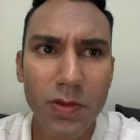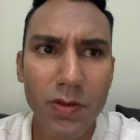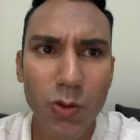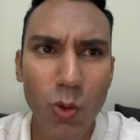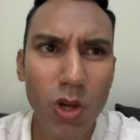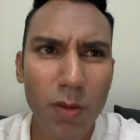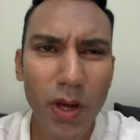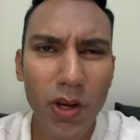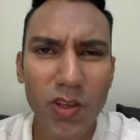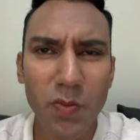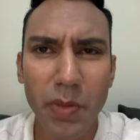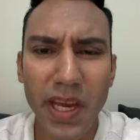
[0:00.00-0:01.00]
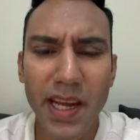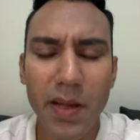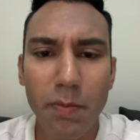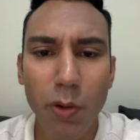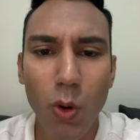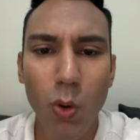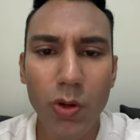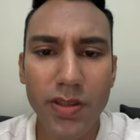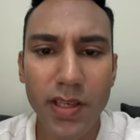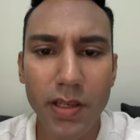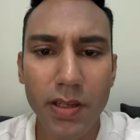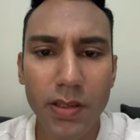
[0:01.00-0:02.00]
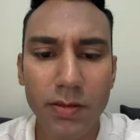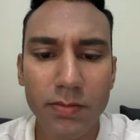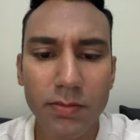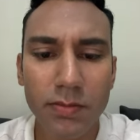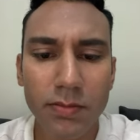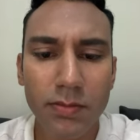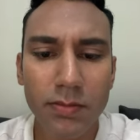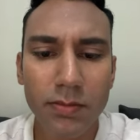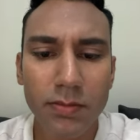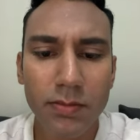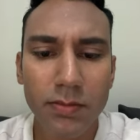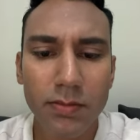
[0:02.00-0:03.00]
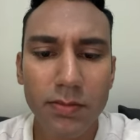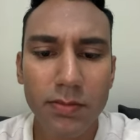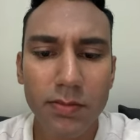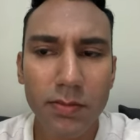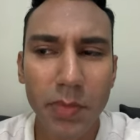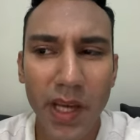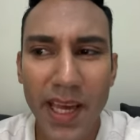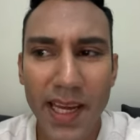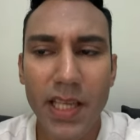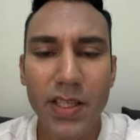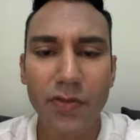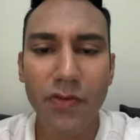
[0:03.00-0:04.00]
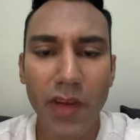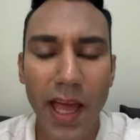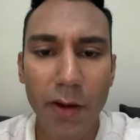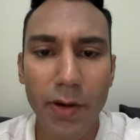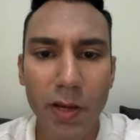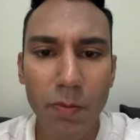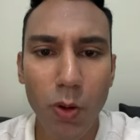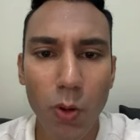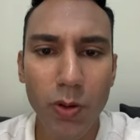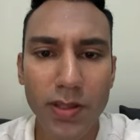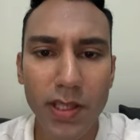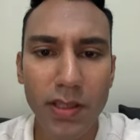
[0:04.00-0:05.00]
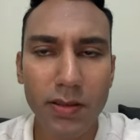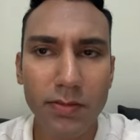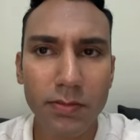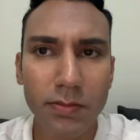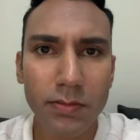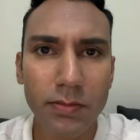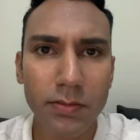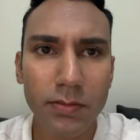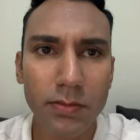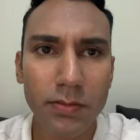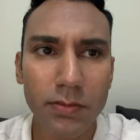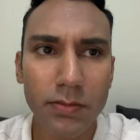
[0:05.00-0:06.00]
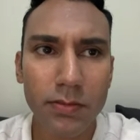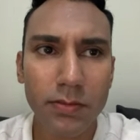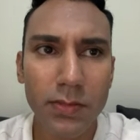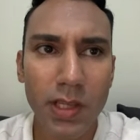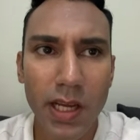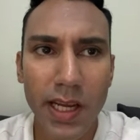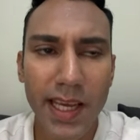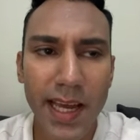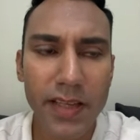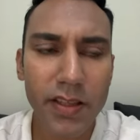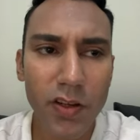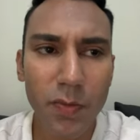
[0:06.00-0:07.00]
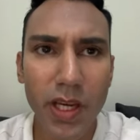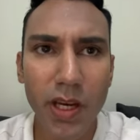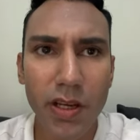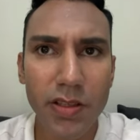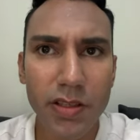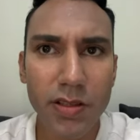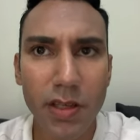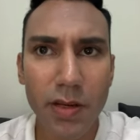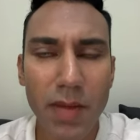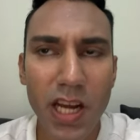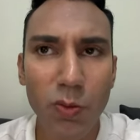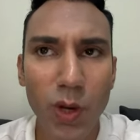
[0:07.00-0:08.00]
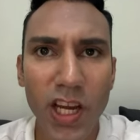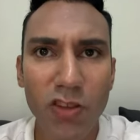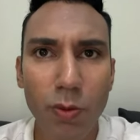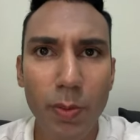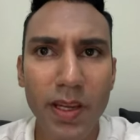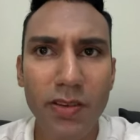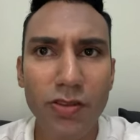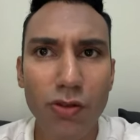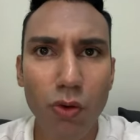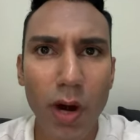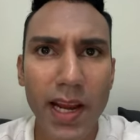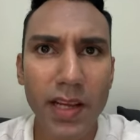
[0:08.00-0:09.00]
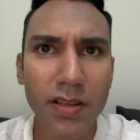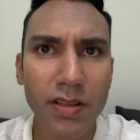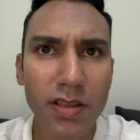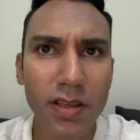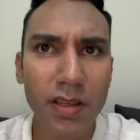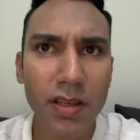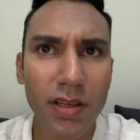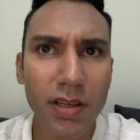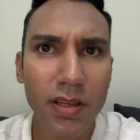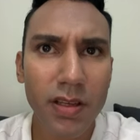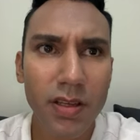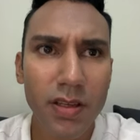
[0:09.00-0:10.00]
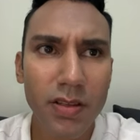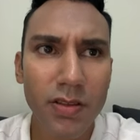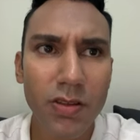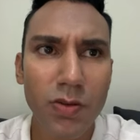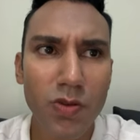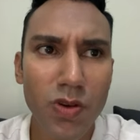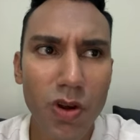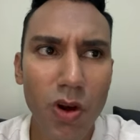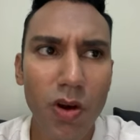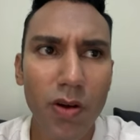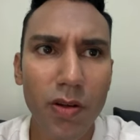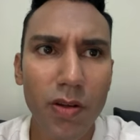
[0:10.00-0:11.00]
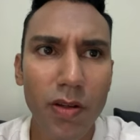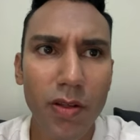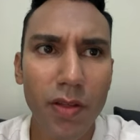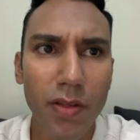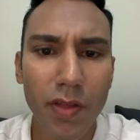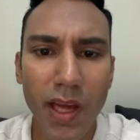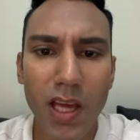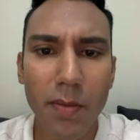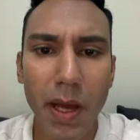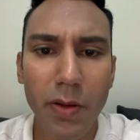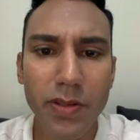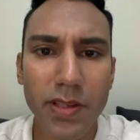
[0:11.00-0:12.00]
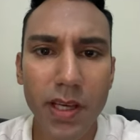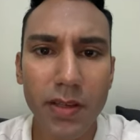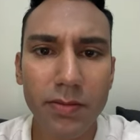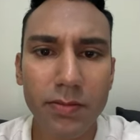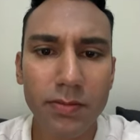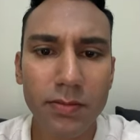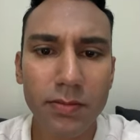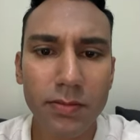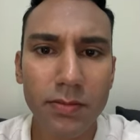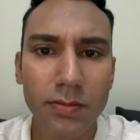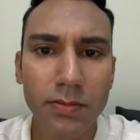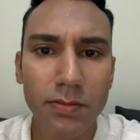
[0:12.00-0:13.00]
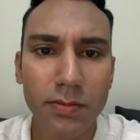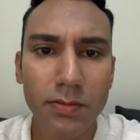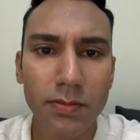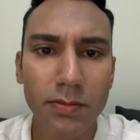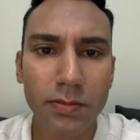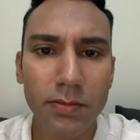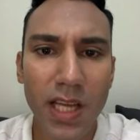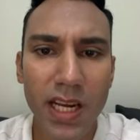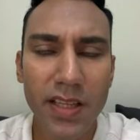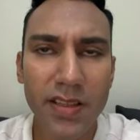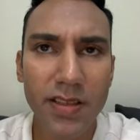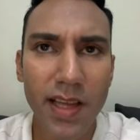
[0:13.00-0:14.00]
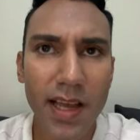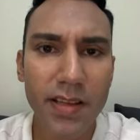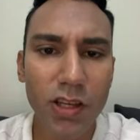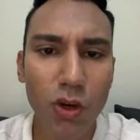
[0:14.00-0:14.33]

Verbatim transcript: talk about as being important, but it is very important. And I guess it's because in many ways we've been trained to not think about it and instead to